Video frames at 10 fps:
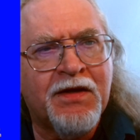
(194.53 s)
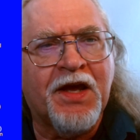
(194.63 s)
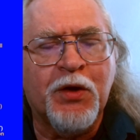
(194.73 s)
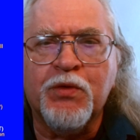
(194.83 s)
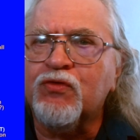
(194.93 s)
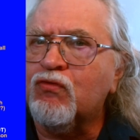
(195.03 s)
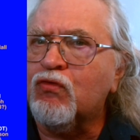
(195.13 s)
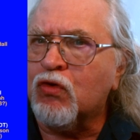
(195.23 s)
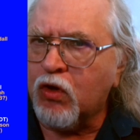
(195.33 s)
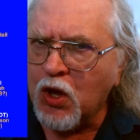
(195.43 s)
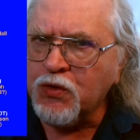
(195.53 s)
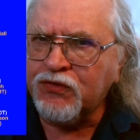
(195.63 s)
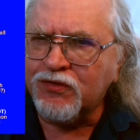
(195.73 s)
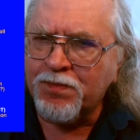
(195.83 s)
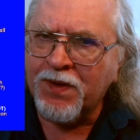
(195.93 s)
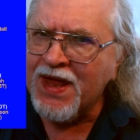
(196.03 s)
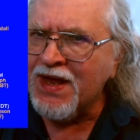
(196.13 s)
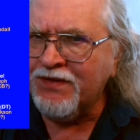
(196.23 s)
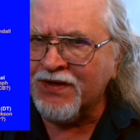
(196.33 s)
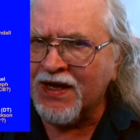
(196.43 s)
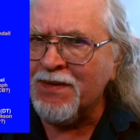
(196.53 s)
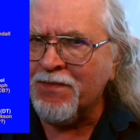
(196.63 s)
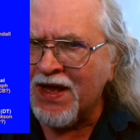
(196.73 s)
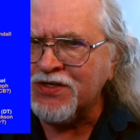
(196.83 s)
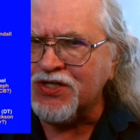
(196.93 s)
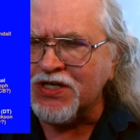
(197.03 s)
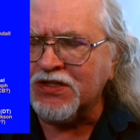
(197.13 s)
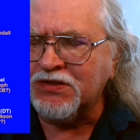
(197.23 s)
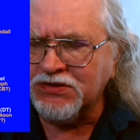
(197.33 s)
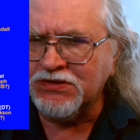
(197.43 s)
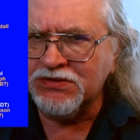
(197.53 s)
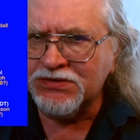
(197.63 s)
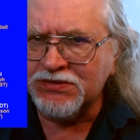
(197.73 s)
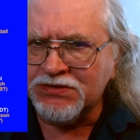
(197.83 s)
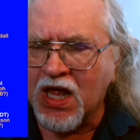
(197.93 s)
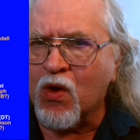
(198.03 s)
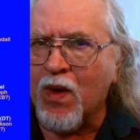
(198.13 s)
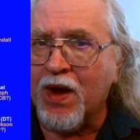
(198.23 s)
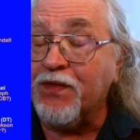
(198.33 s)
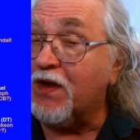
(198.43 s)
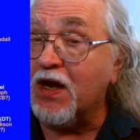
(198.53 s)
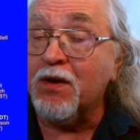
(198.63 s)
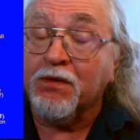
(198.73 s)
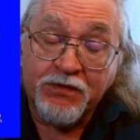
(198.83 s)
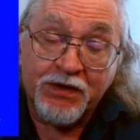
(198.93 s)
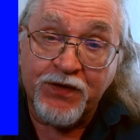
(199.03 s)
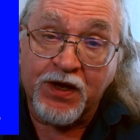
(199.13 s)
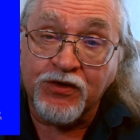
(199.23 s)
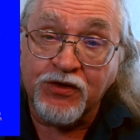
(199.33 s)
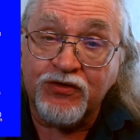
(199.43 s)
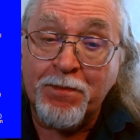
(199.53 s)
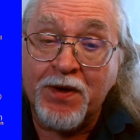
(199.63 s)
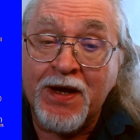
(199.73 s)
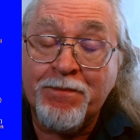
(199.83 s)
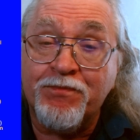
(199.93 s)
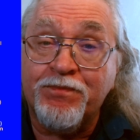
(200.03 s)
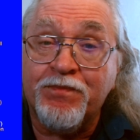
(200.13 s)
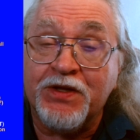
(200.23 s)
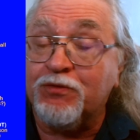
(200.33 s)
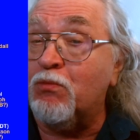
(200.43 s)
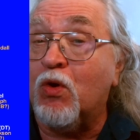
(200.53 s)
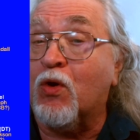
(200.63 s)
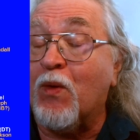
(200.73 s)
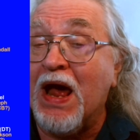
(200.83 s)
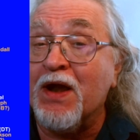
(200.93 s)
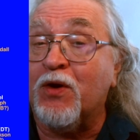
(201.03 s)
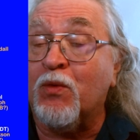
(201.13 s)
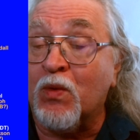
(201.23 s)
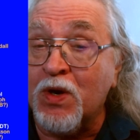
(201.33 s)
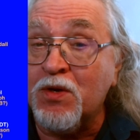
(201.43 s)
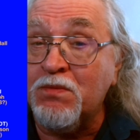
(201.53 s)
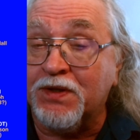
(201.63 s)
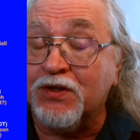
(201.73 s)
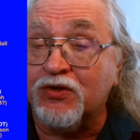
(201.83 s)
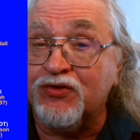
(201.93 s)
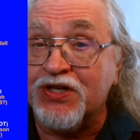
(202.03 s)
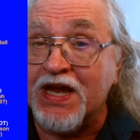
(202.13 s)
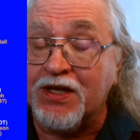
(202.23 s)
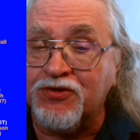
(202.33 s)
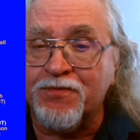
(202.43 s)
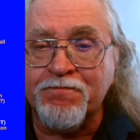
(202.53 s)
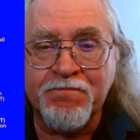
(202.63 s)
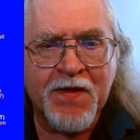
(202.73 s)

he was close to playing time last year. Not quite there. If he can step up, it's a more crowded room, but there's chance.